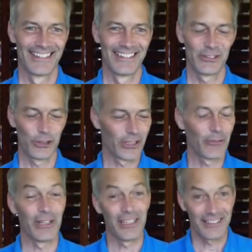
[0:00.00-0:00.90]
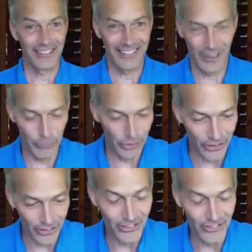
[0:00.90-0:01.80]
So anyway, I'm
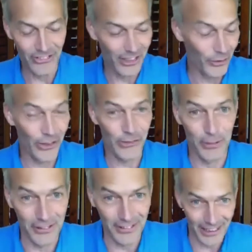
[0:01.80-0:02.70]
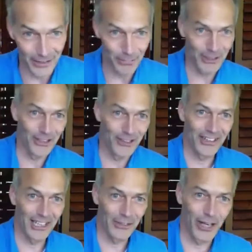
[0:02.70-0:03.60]
sorry to digress, but glad to be here.
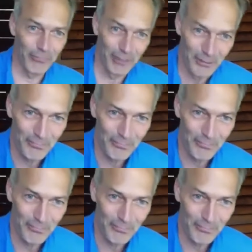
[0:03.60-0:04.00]
Thanks for having me.